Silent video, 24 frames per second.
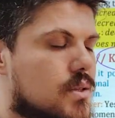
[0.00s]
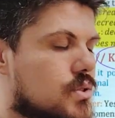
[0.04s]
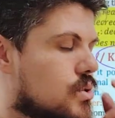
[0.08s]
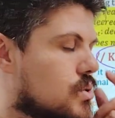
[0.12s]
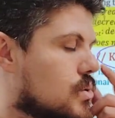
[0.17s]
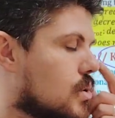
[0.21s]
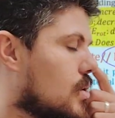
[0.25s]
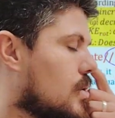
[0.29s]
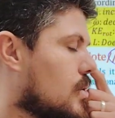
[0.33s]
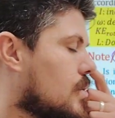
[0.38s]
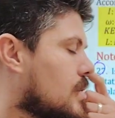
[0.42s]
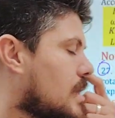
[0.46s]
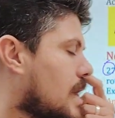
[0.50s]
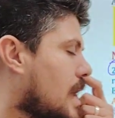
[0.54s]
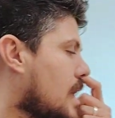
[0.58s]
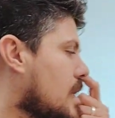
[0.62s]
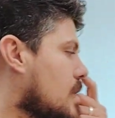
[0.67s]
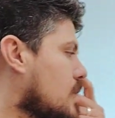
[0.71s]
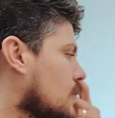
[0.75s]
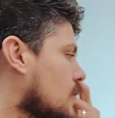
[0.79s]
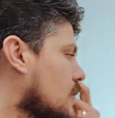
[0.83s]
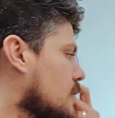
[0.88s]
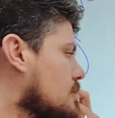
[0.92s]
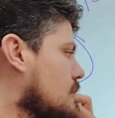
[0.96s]
so the
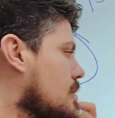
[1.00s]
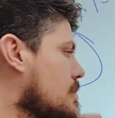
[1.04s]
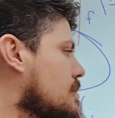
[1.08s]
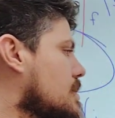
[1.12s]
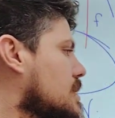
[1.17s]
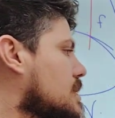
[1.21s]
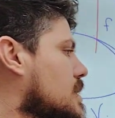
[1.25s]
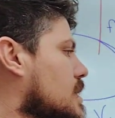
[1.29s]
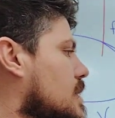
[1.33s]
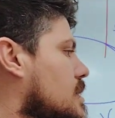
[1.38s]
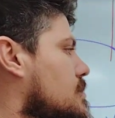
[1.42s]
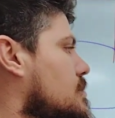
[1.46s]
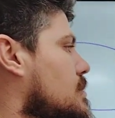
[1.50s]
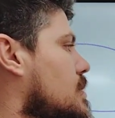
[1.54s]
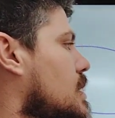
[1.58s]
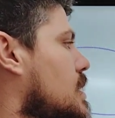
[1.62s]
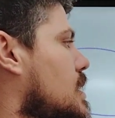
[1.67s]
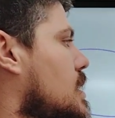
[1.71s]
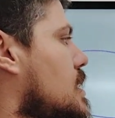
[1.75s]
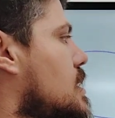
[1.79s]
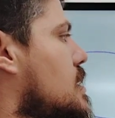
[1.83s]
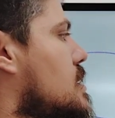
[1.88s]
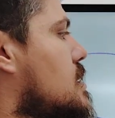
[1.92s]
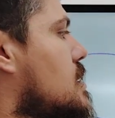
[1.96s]
angular momentum
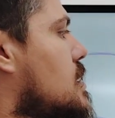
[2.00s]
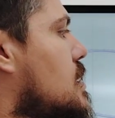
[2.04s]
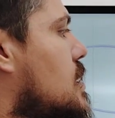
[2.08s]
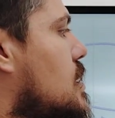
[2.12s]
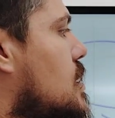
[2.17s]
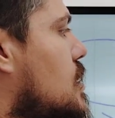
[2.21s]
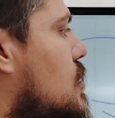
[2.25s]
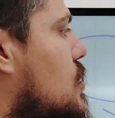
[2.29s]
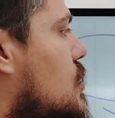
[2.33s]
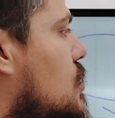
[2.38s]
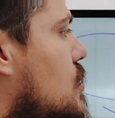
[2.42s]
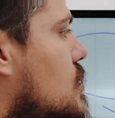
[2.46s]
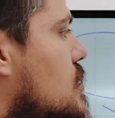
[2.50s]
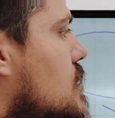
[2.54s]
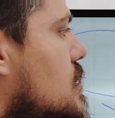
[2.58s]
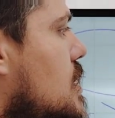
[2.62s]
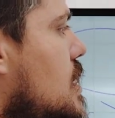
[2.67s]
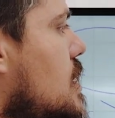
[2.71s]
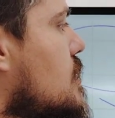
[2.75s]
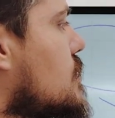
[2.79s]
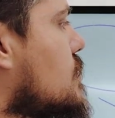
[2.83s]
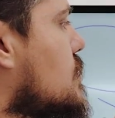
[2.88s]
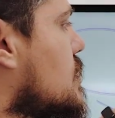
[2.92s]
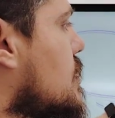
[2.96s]
is
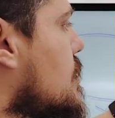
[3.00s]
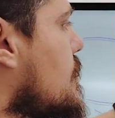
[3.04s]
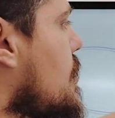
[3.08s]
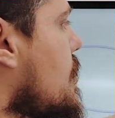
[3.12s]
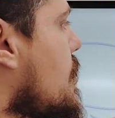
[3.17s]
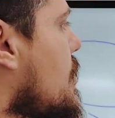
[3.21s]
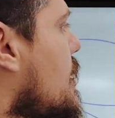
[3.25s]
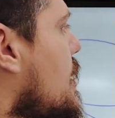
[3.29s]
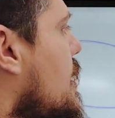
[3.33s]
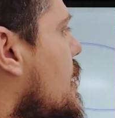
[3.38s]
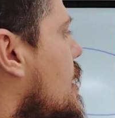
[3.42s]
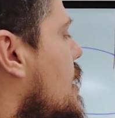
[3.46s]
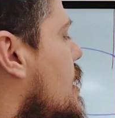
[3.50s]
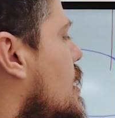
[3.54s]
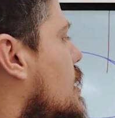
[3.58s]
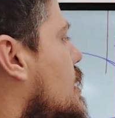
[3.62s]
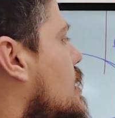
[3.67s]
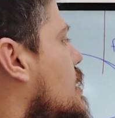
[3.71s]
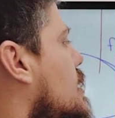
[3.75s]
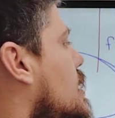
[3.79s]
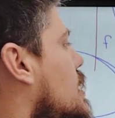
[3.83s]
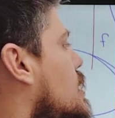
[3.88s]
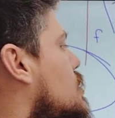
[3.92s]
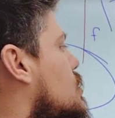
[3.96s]
conserved.
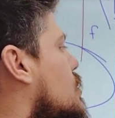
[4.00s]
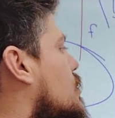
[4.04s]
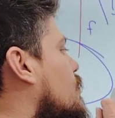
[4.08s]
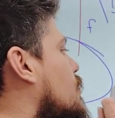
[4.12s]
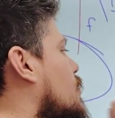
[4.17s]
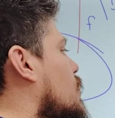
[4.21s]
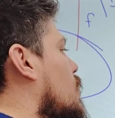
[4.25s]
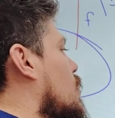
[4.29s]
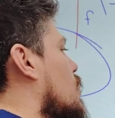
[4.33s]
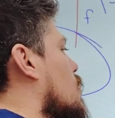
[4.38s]
Yes, of